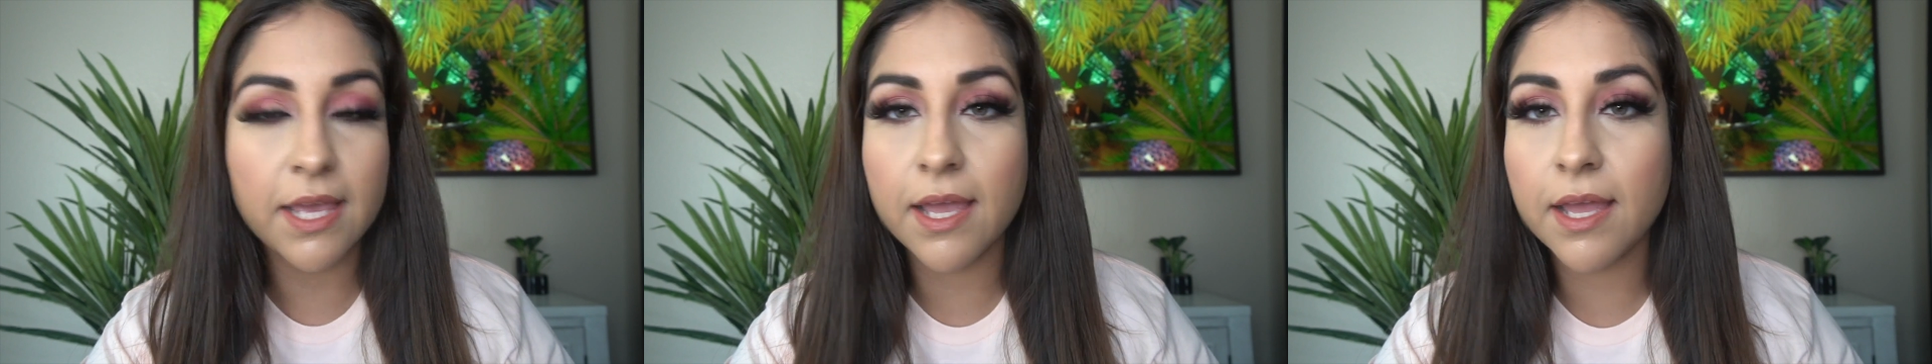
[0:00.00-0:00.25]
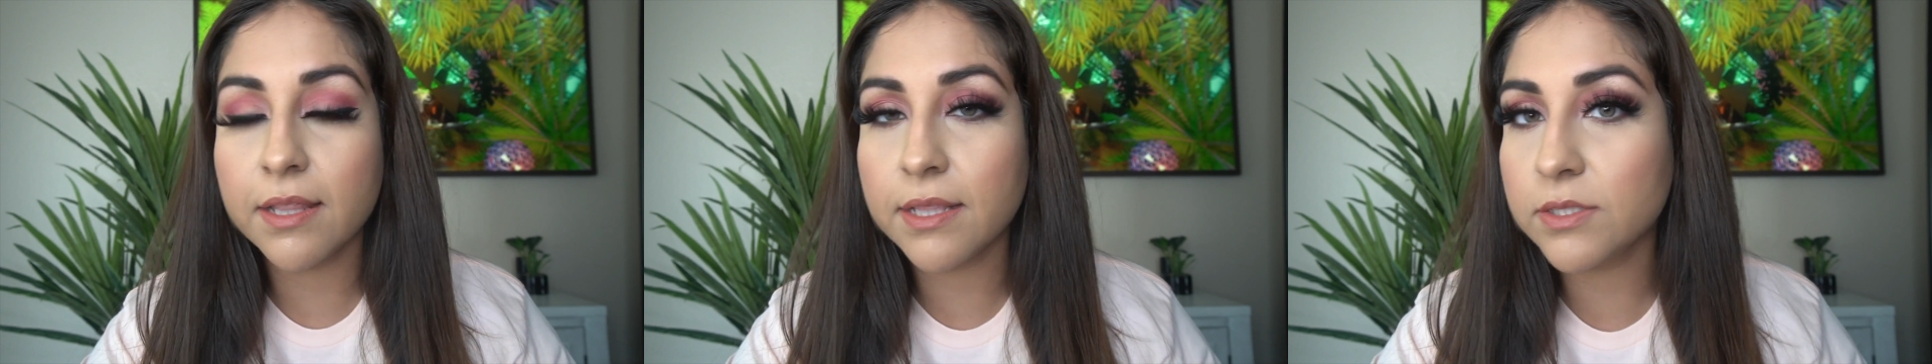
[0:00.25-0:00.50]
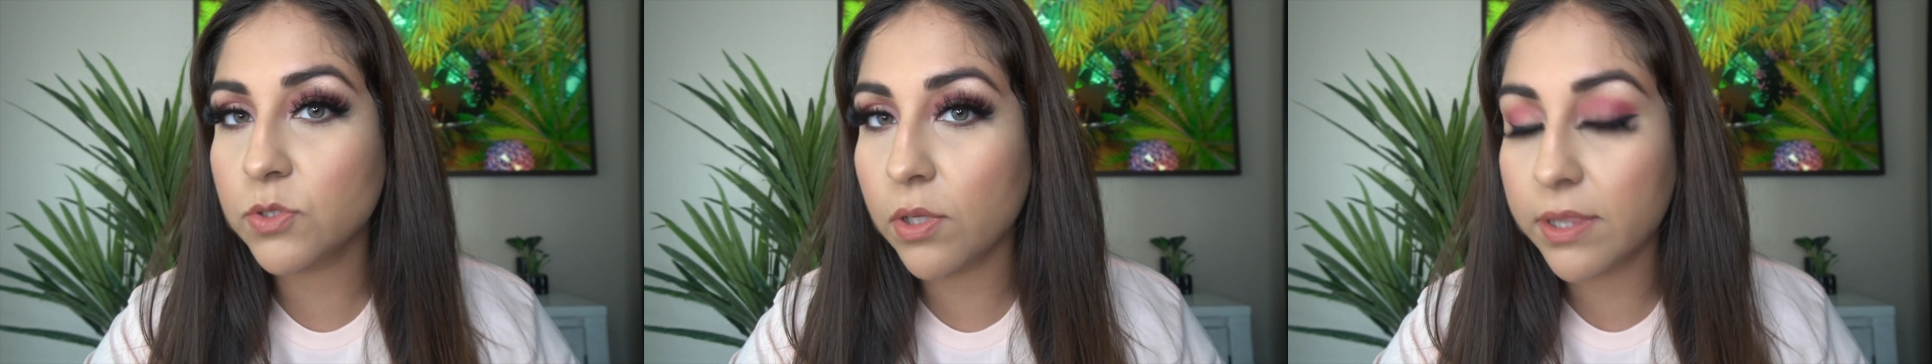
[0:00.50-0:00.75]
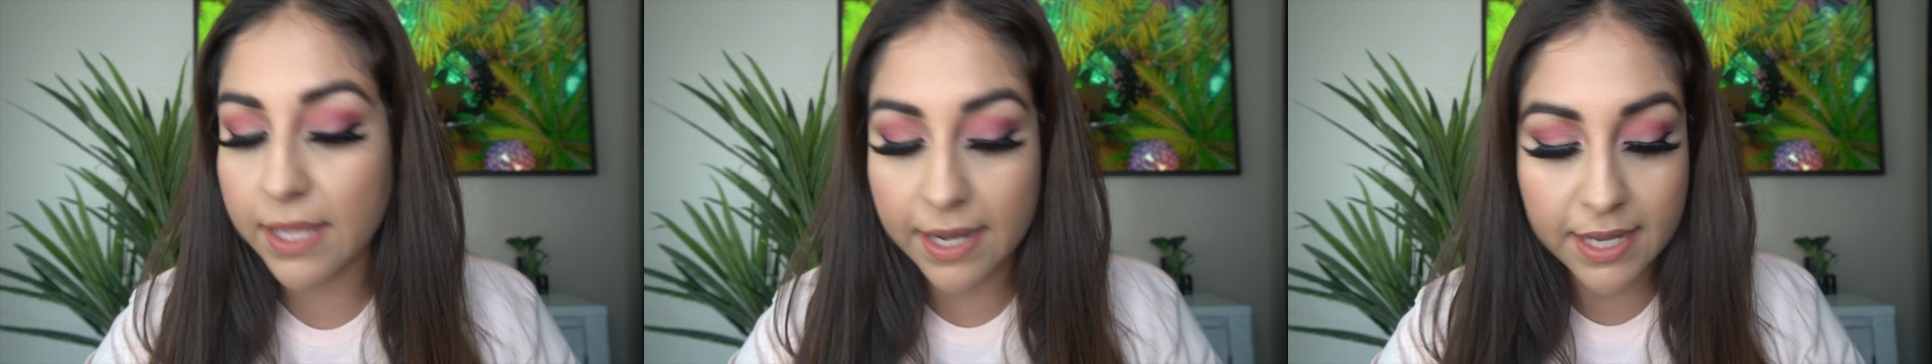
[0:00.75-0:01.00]
and the
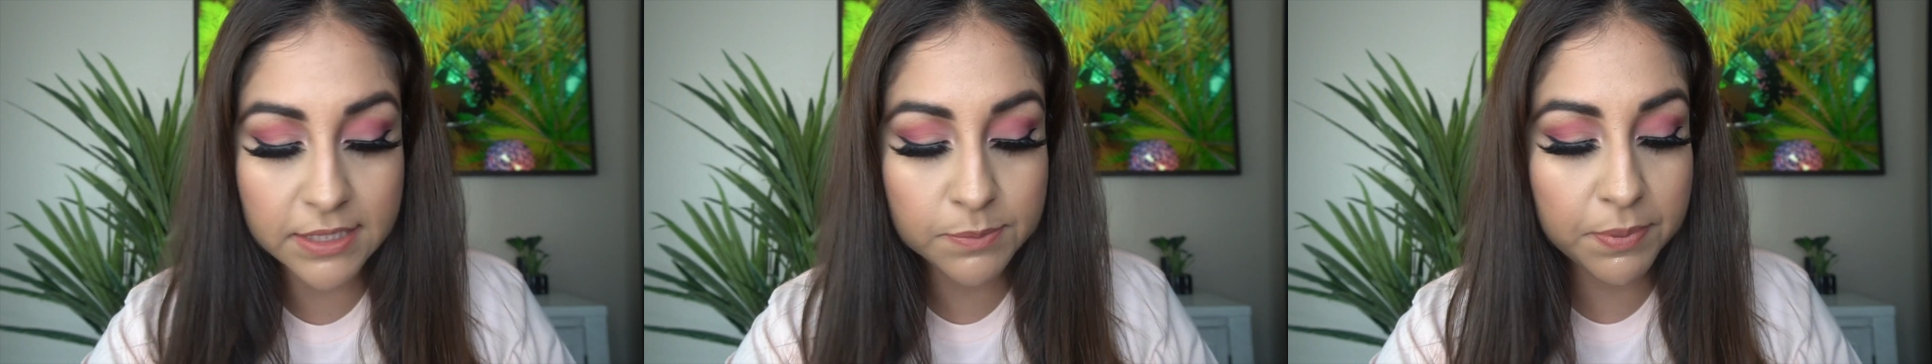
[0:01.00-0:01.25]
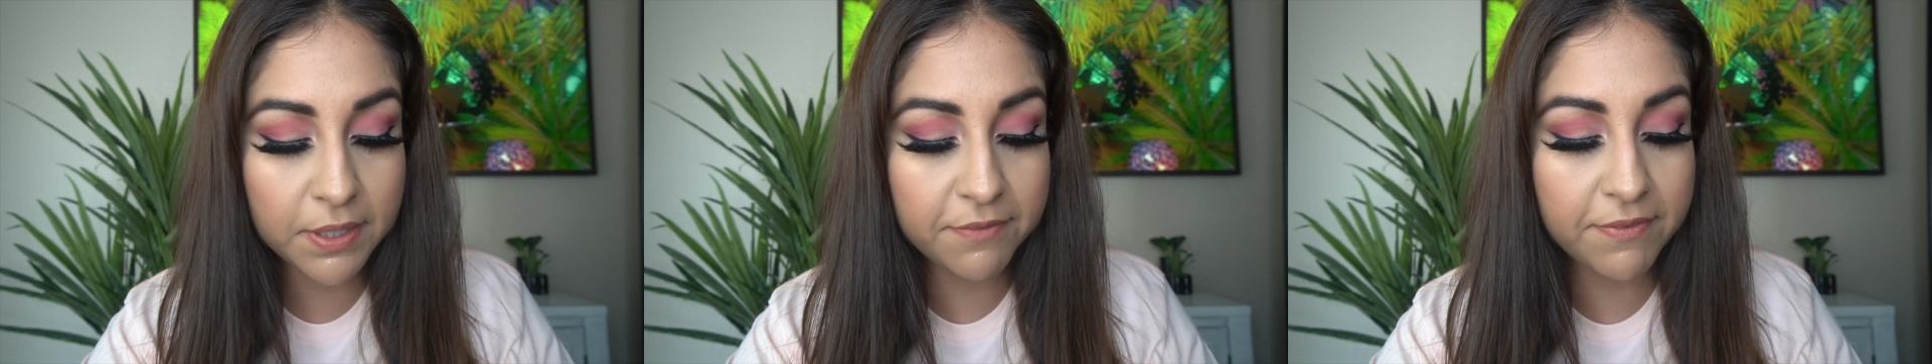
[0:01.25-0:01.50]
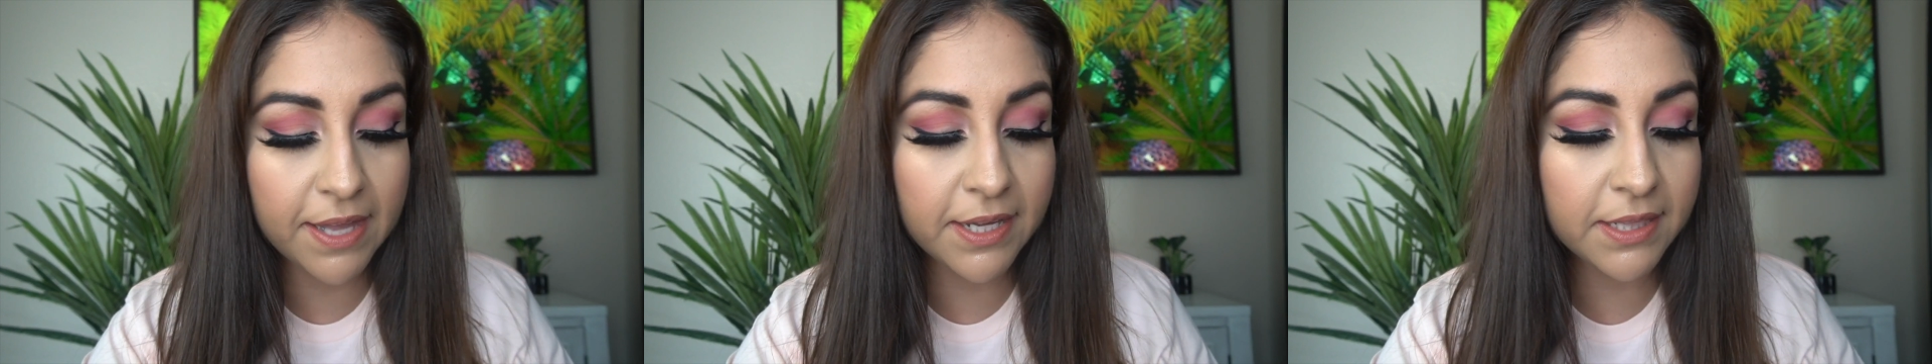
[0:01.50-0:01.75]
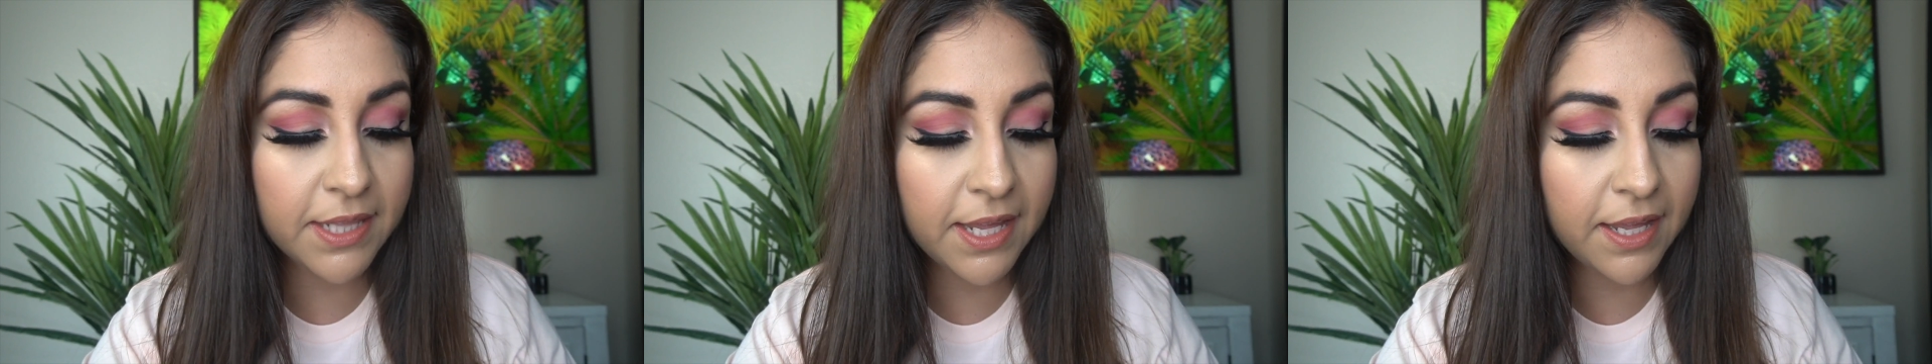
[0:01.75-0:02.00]
Solteras, but if
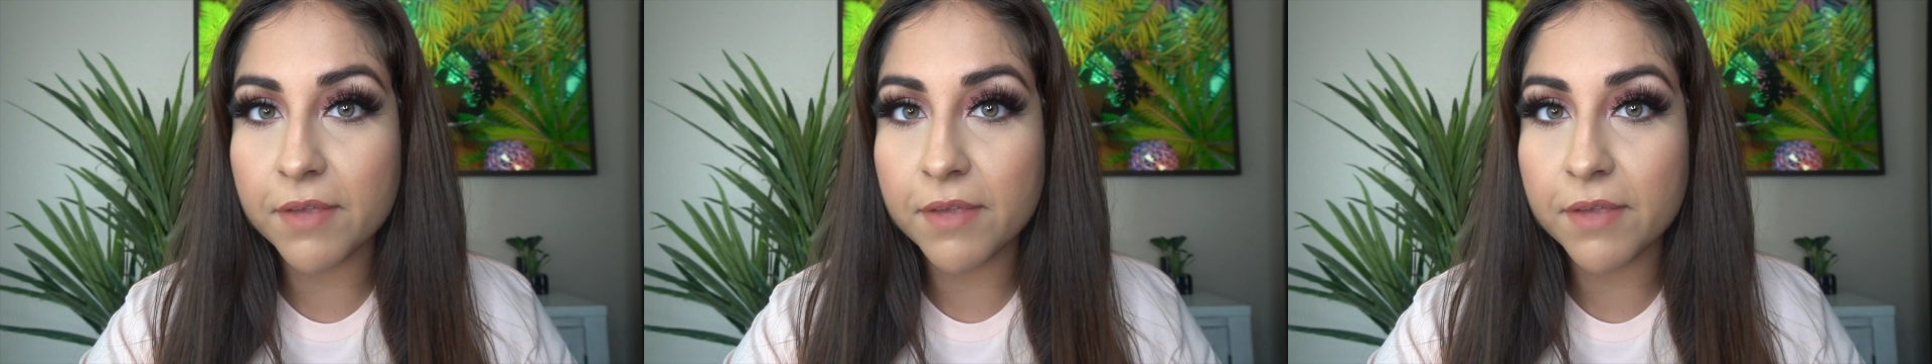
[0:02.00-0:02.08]
anything,